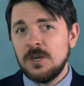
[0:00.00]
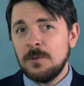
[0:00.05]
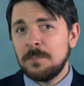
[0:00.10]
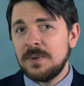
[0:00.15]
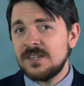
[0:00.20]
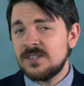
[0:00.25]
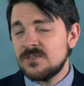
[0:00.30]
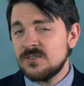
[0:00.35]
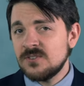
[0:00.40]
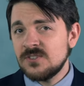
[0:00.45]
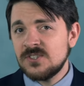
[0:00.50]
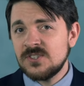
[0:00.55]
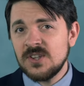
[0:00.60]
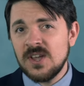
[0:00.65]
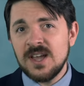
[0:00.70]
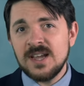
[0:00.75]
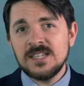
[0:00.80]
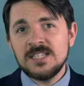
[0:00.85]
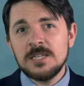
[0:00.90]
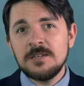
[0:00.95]
based on
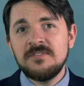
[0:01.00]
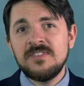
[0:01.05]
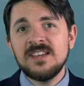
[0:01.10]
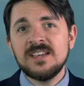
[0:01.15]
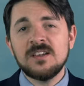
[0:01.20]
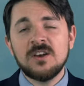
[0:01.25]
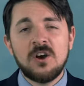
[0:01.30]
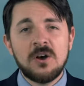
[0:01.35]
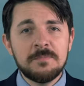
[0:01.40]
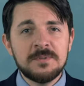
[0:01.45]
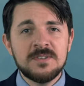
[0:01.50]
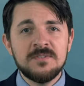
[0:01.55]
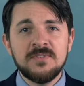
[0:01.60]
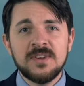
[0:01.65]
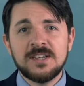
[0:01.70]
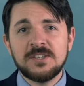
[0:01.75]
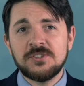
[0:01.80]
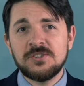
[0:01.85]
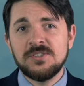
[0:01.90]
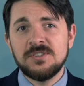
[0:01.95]
scientific
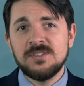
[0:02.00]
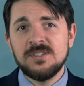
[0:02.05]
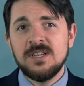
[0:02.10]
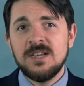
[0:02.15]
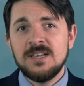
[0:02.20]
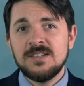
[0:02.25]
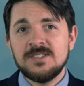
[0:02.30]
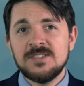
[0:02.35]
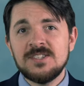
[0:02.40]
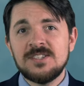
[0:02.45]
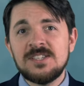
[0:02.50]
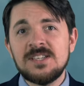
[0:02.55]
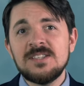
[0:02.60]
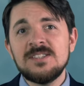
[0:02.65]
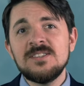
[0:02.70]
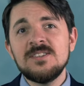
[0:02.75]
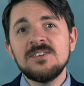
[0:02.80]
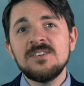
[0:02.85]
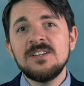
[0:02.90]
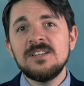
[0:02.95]
observation,
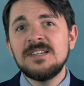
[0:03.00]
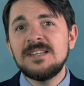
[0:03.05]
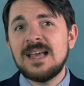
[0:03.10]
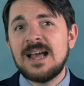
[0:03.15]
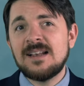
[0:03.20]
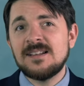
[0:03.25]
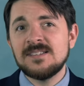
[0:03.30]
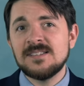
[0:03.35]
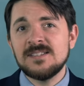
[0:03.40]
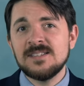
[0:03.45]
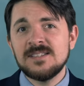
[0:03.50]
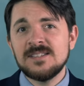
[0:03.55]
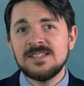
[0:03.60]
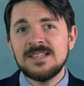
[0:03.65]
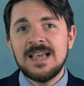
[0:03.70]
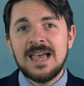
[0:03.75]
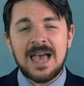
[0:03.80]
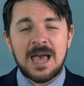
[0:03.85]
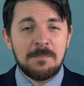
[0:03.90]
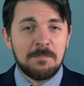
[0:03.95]
statistical
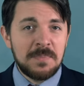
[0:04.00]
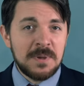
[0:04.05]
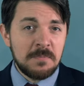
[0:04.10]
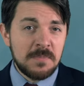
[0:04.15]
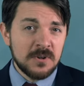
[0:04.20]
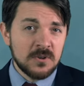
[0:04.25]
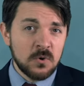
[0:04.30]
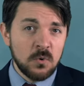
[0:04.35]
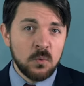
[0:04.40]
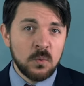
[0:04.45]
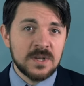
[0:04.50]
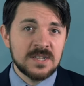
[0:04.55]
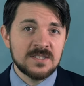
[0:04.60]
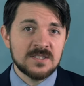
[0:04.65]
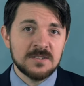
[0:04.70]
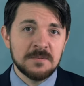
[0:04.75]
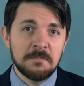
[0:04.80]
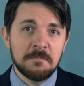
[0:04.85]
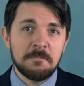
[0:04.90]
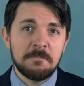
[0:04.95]
analysis, and biblical
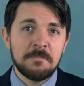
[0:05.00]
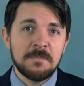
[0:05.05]
wisdom,